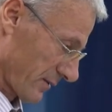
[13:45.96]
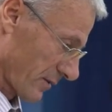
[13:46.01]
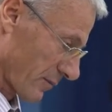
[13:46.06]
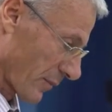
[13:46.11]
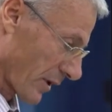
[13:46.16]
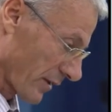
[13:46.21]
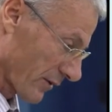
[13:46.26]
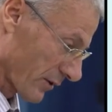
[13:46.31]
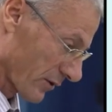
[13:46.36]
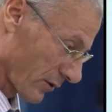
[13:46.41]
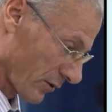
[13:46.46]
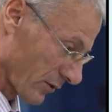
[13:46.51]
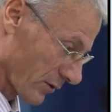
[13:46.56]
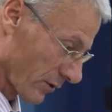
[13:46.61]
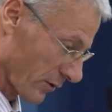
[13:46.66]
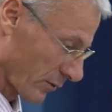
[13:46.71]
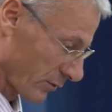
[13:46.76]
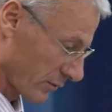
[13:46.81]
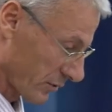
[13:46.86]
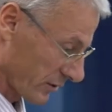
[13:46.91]
Some other
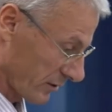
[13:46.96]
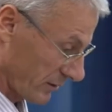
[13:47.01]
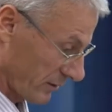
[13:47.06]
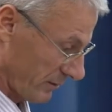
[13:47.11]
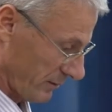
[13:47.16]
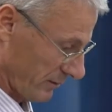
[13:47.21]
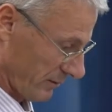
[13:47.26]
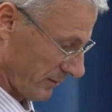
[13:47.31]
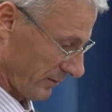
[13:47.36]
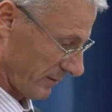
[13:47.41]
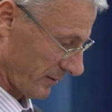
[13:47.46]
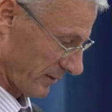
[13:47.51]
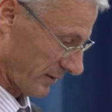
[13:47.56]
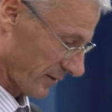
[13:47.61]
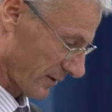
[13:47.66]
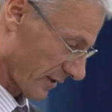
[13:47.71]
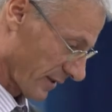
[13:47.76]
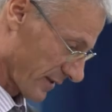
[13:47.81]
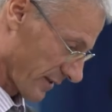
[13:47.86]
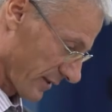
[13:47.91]
conclusion
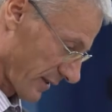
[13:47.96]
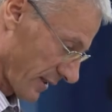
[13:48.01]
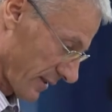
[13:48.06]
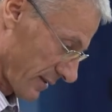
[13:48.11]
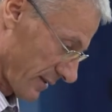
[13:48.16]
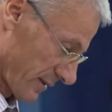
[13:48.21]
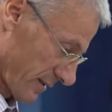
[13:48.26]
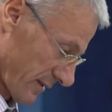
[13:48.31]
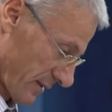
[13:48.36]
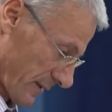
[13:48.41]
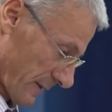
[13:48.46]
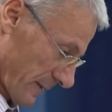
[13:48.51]
in this text.